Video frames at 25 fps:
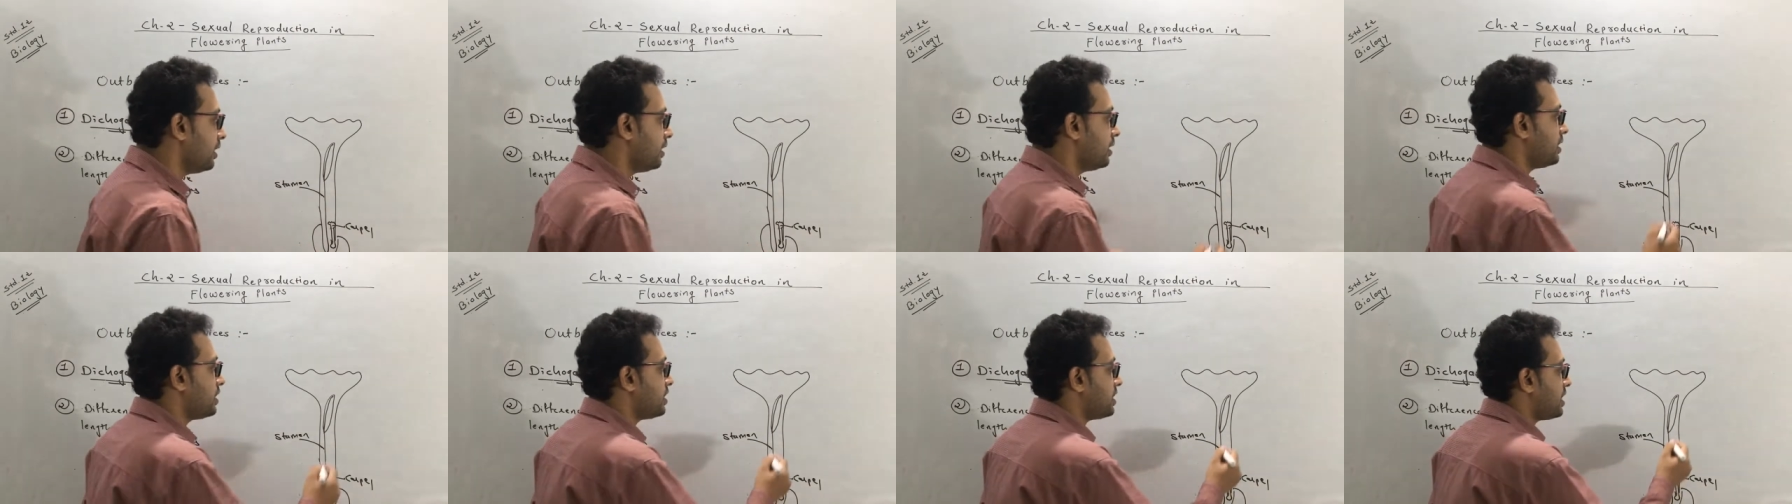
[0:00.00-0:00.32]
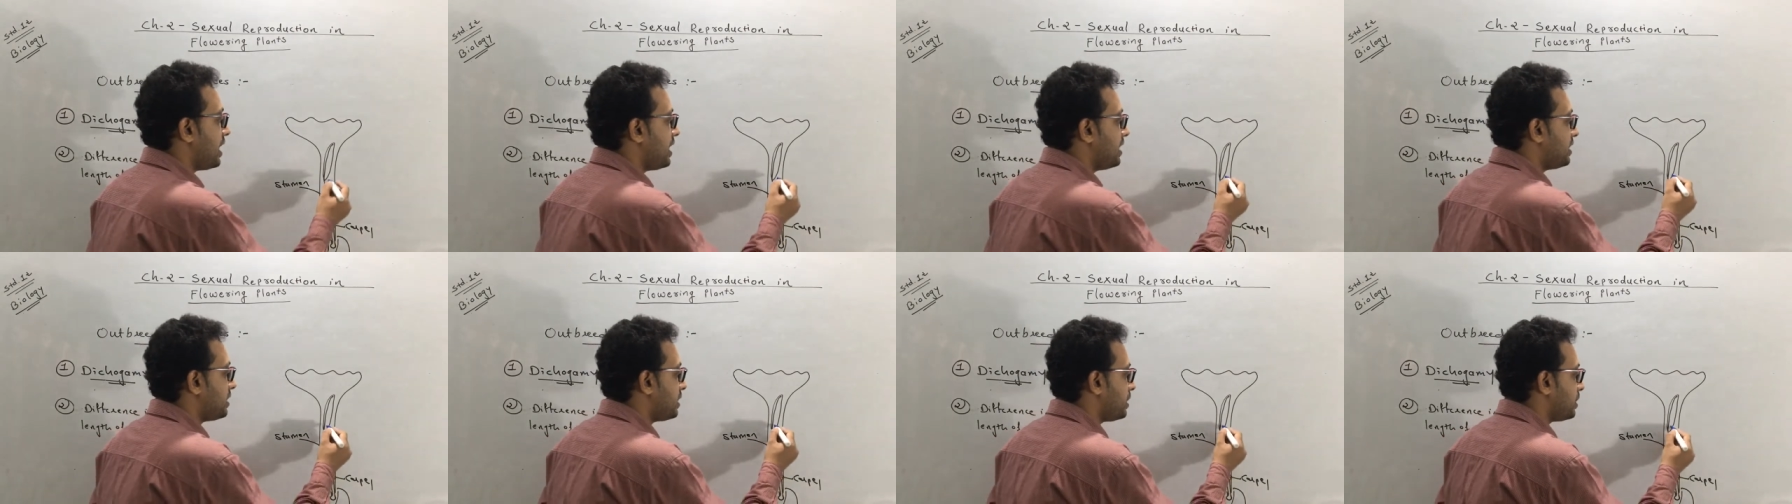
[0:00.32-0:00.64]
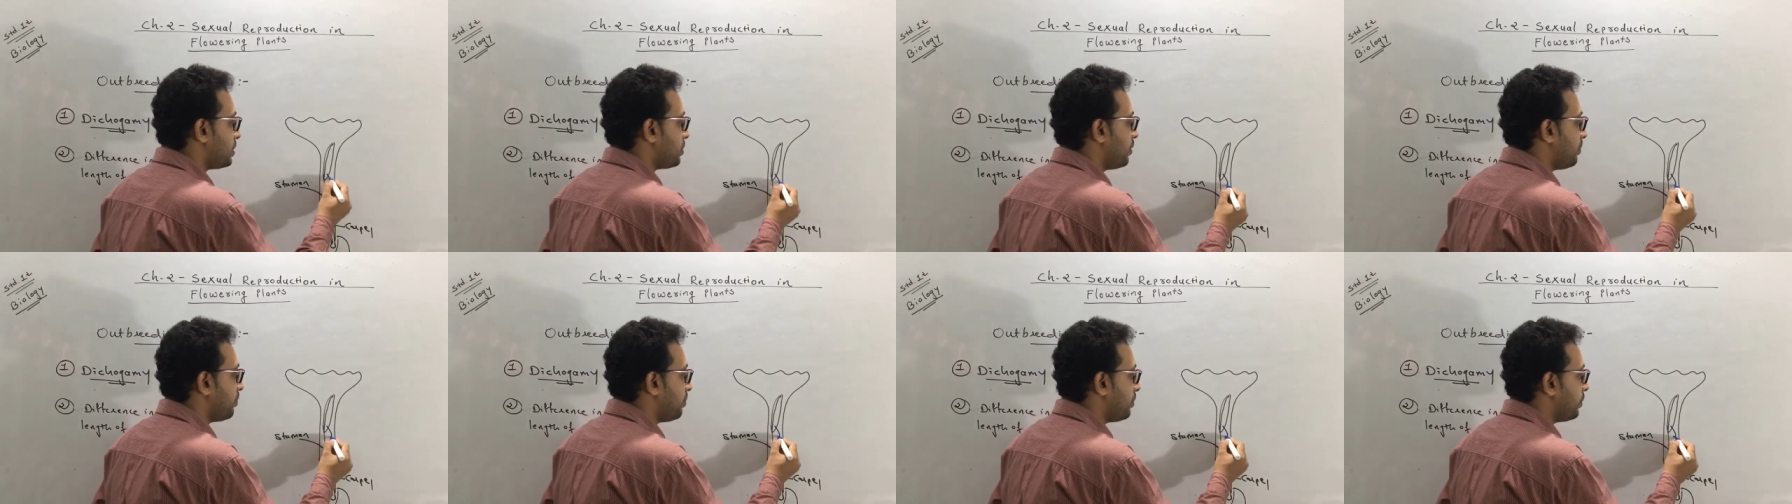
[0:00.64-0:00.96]
the
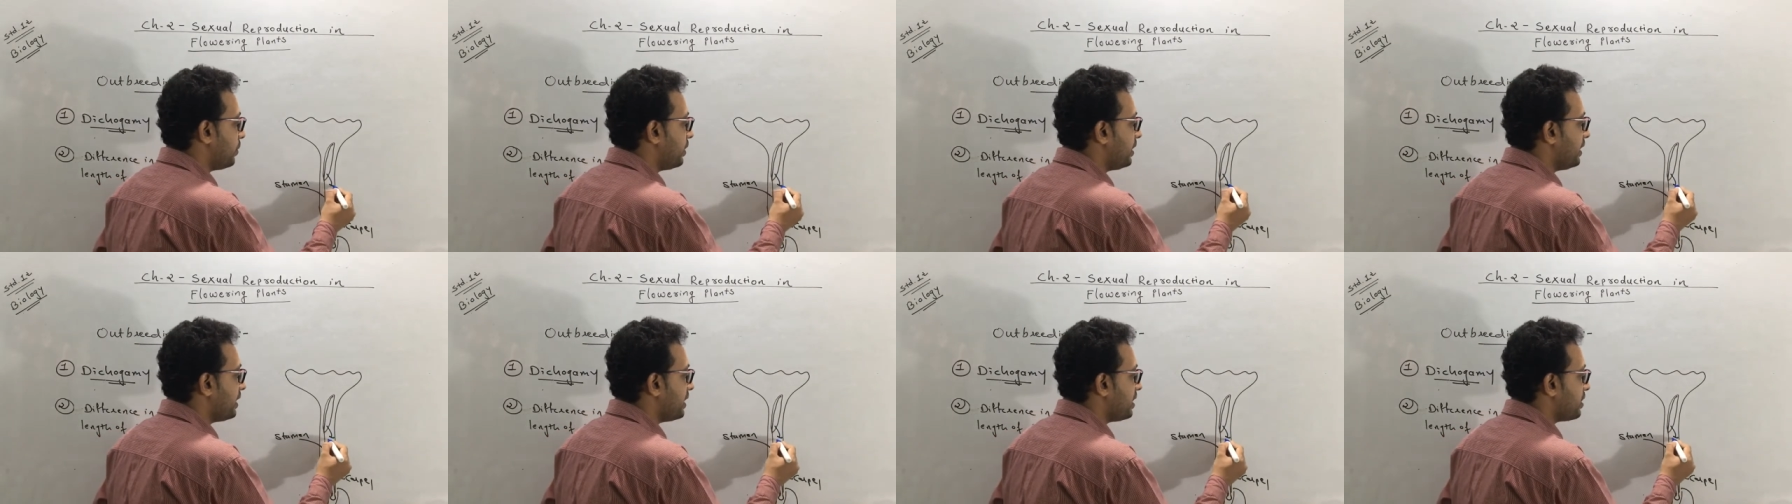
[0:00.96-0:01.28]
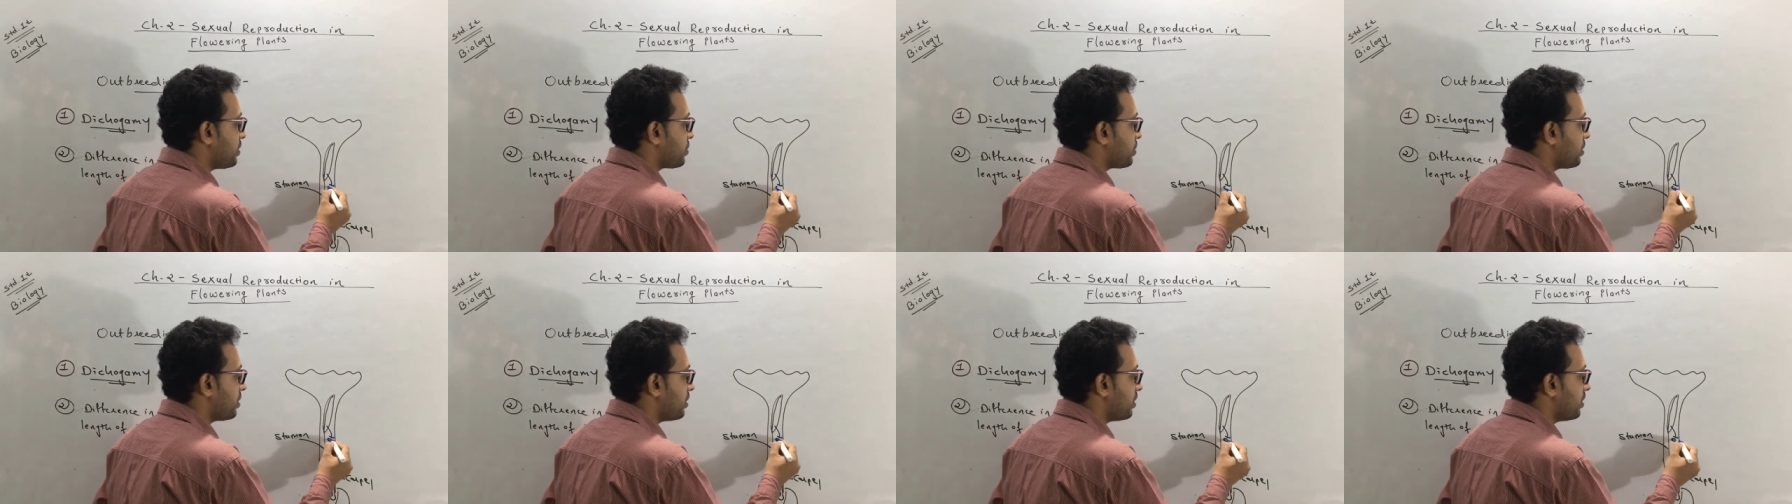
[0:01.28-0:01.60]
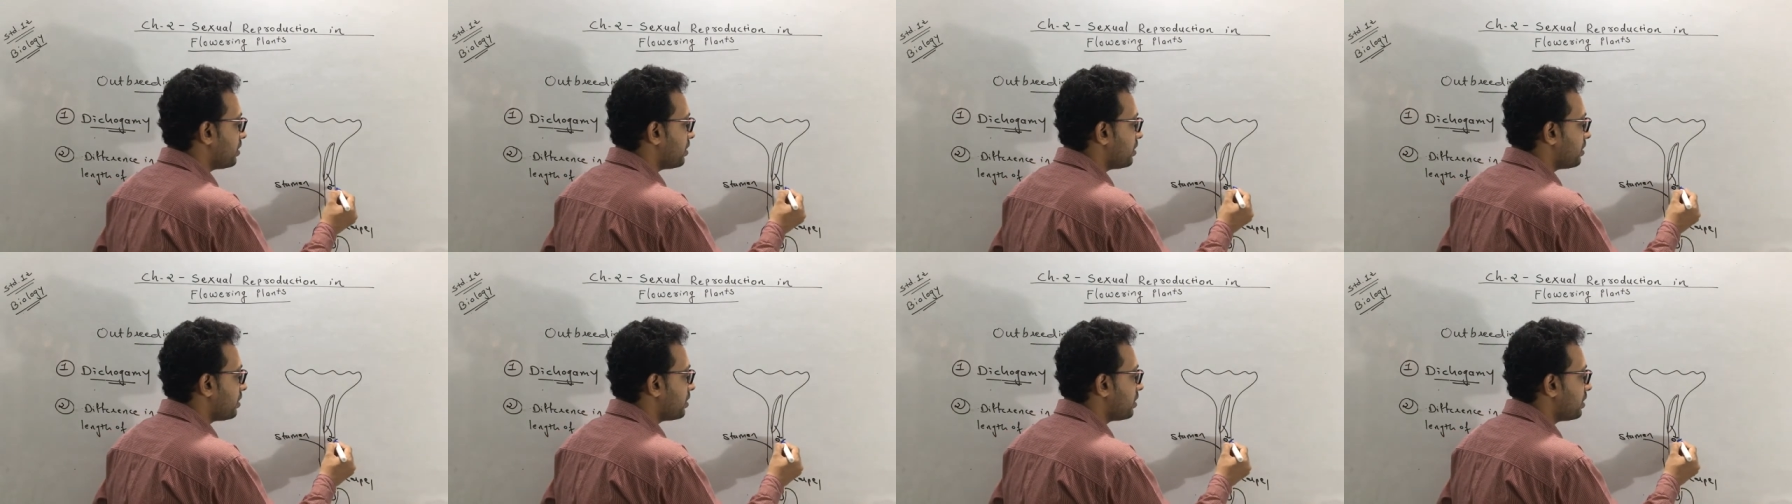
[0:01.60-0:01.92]
chances of
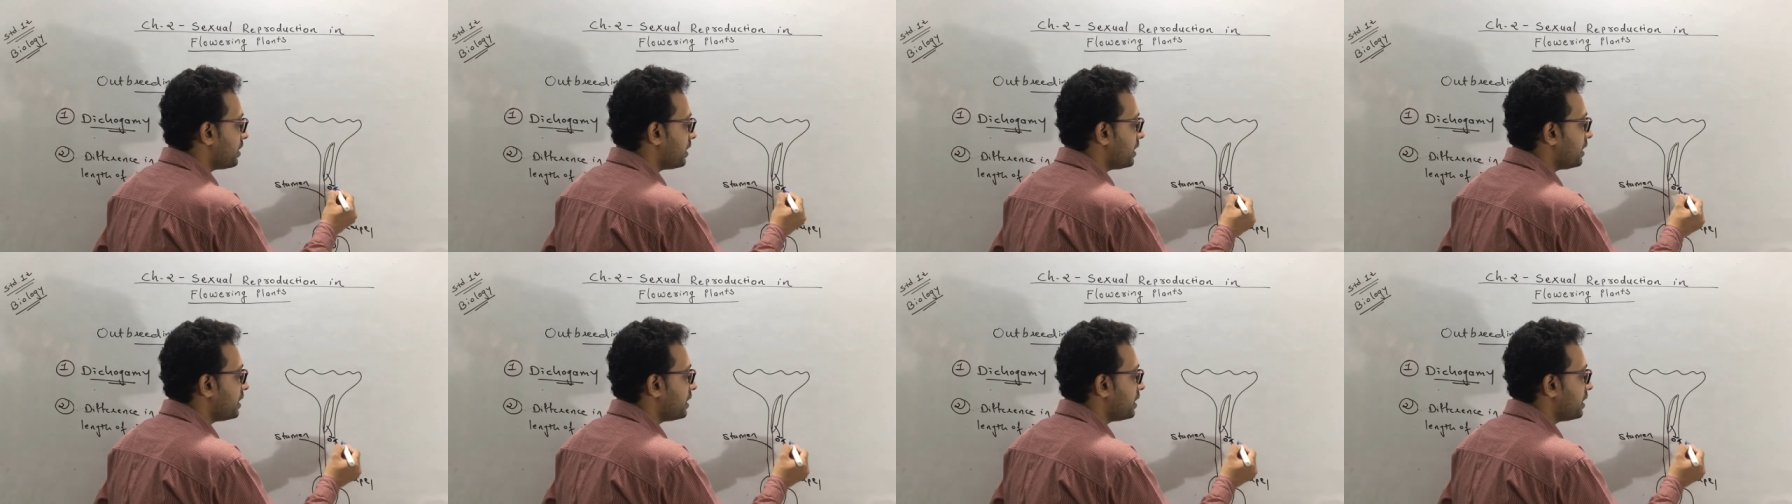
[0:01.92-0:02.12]
pollination